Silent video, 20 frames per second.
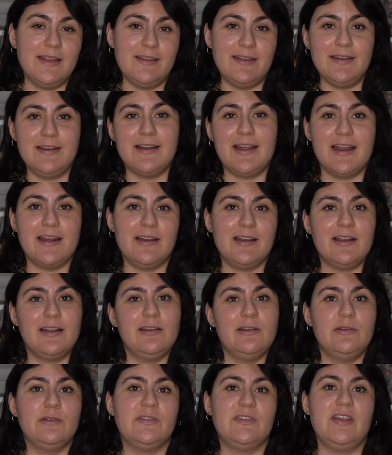I did kind of like a
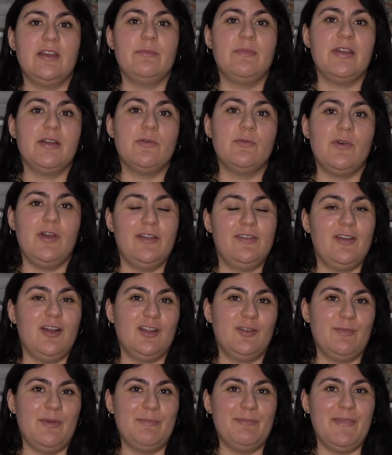little segment where I
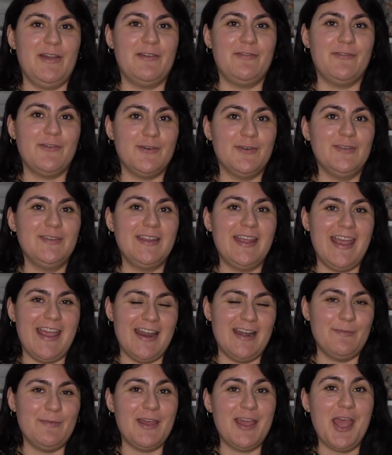talked about my first
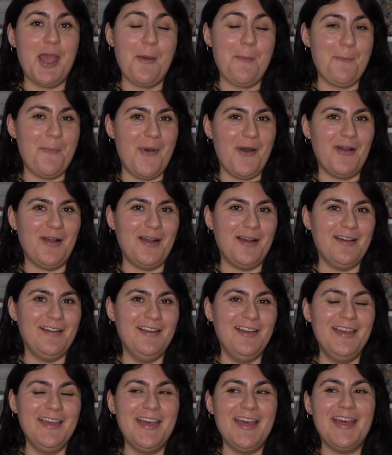anime and manga
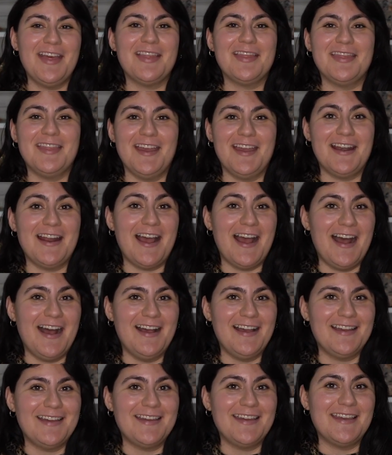that
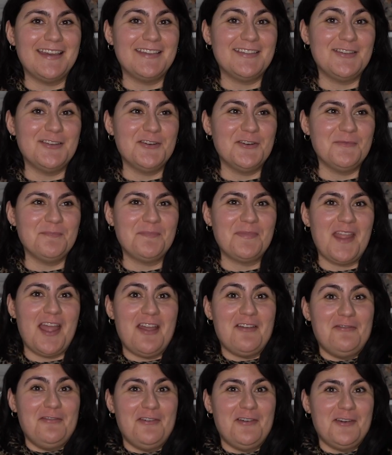I, you know, I
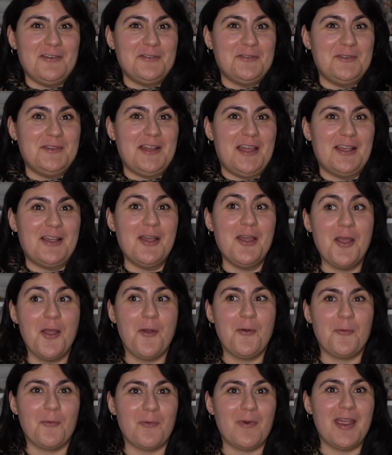first like
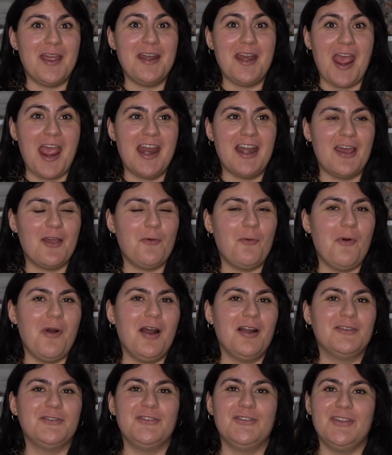read and I
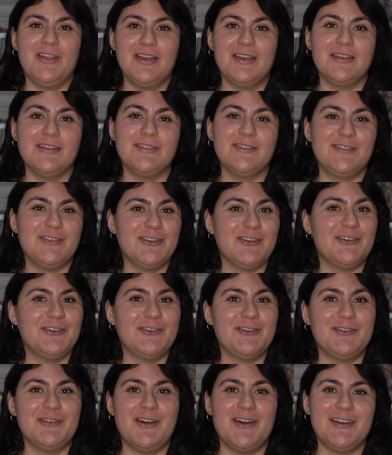watched.
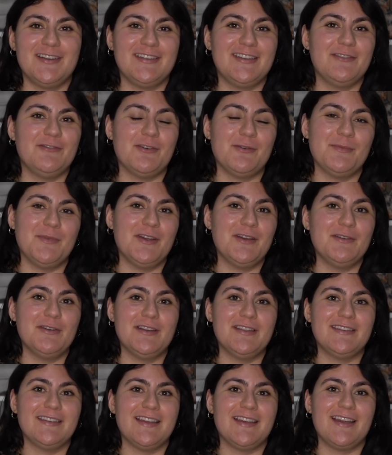So honestly for me, it
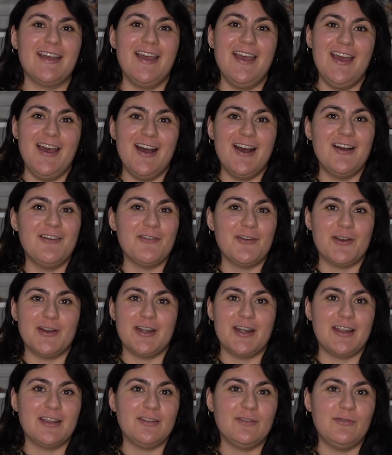is like a very
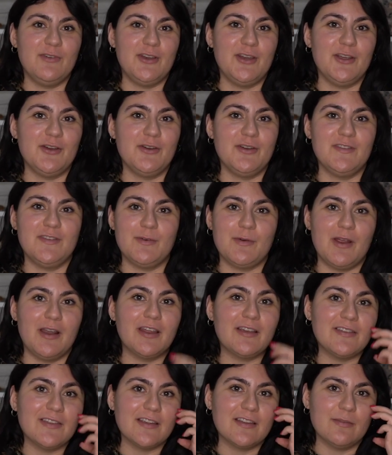nice video. It's around
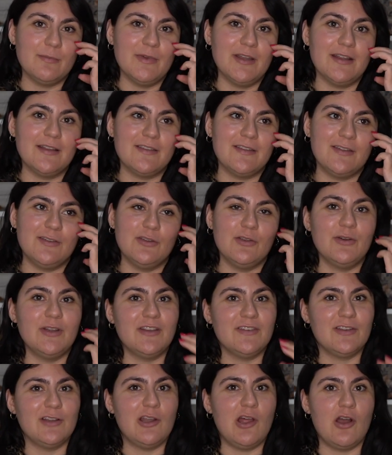like six minutes. So it
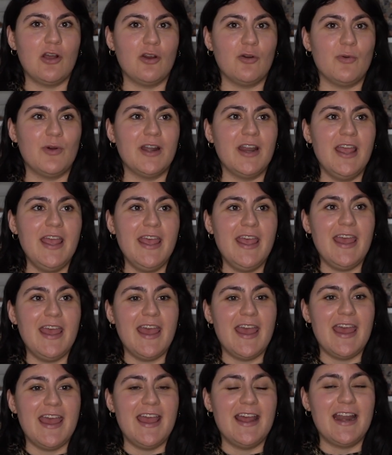is a longer one.
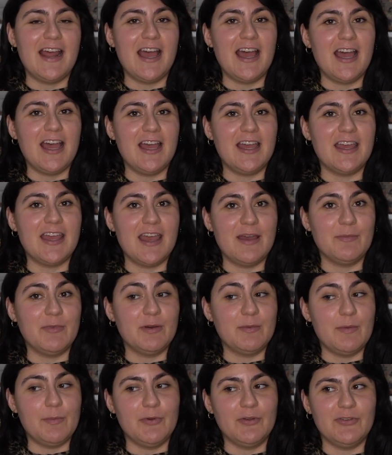And I am
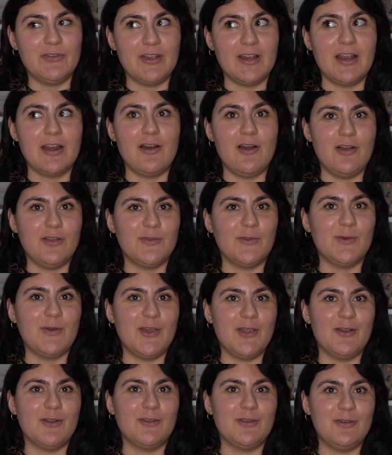going to be posting it also
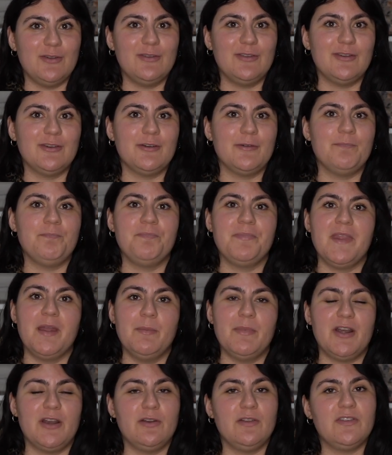here on YouTube.
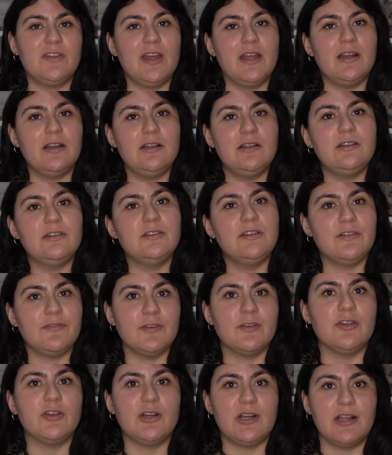But it is kind of a little
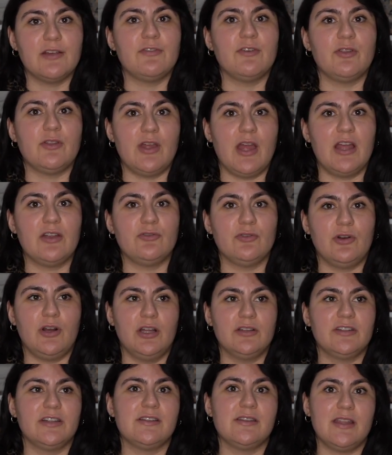different, you know, like from the actual
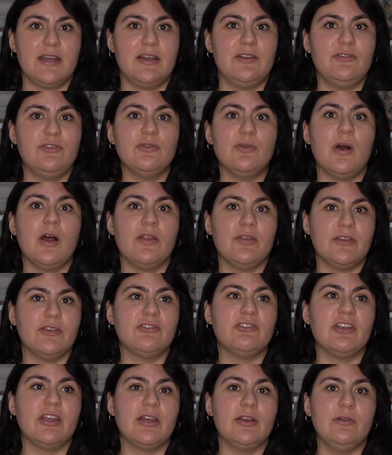content that I do on
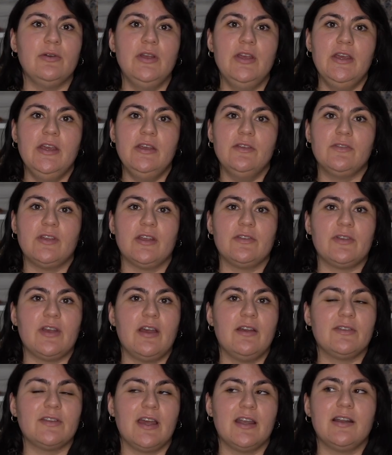this channel. So that's why
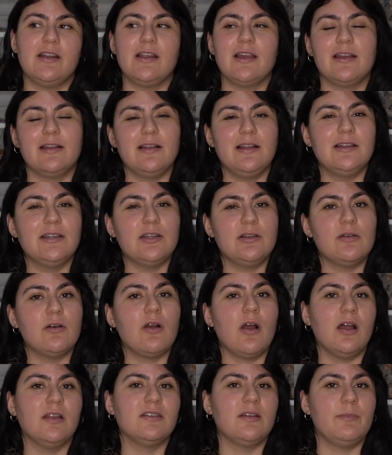I was kind of like a little
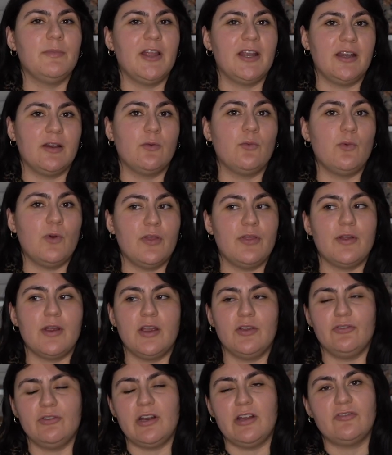contemplating whether
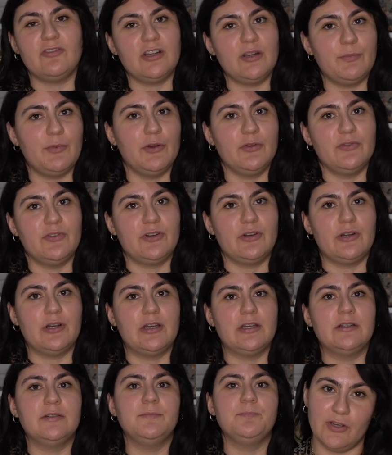I should actually post it or
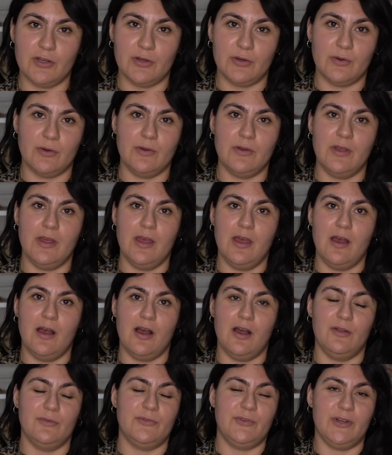not. So
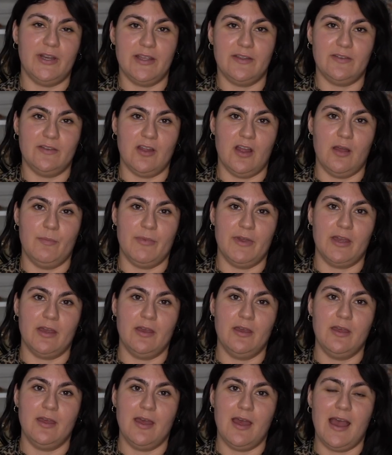on today's topic,
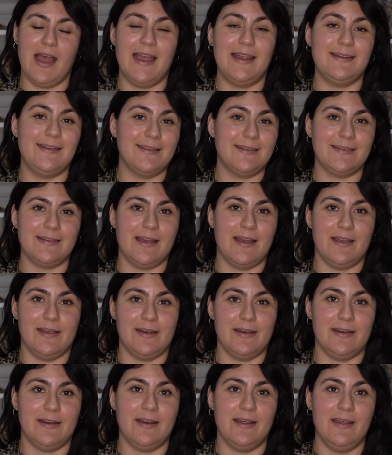I
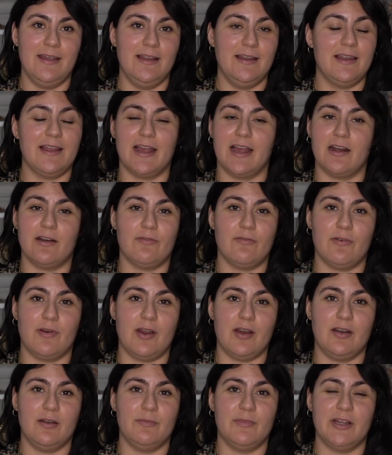decided, like out of
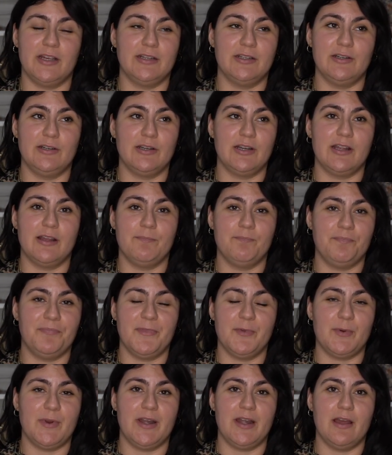random, like literally
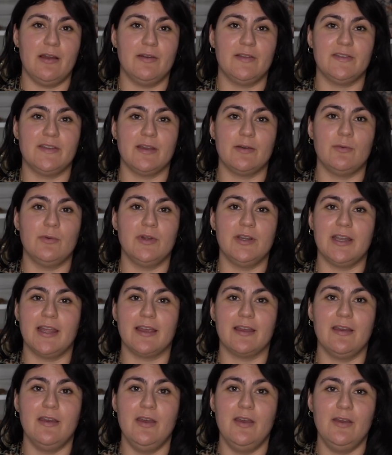right now it's like what,
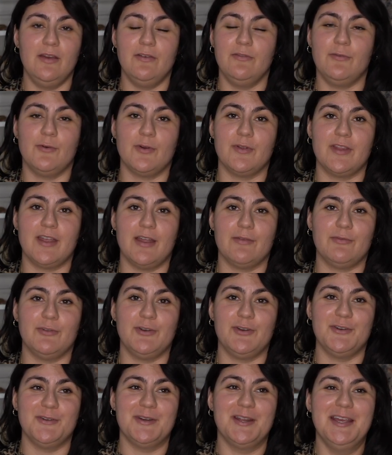like four in the
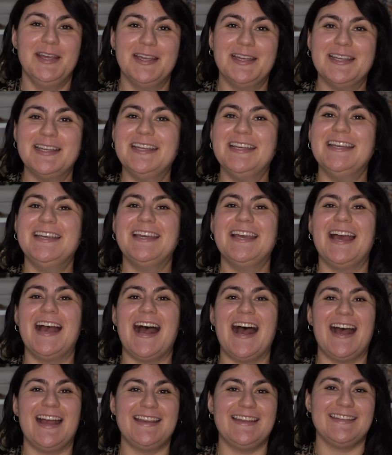afternoon.
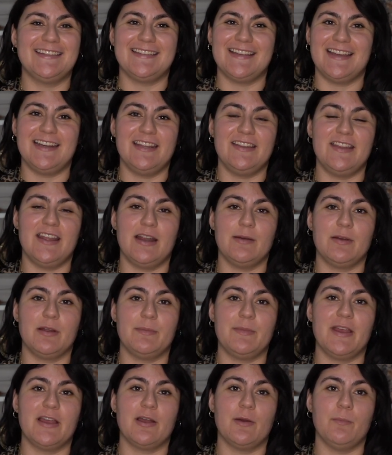I decided that I'm gonna
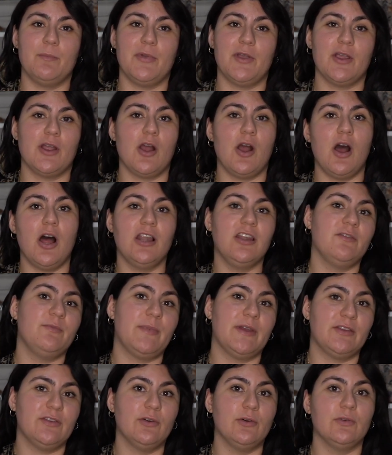be comparing all of
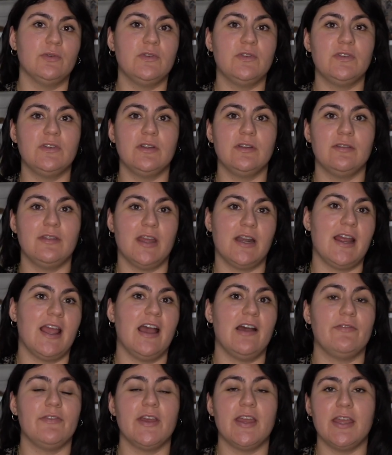my totes that I
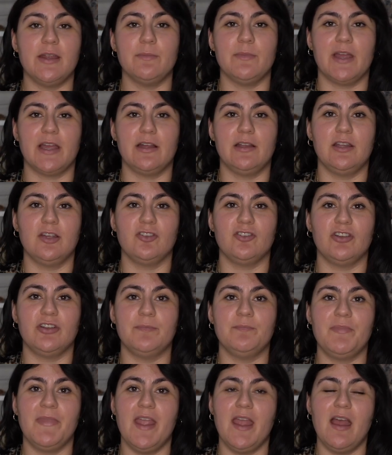have in my collection.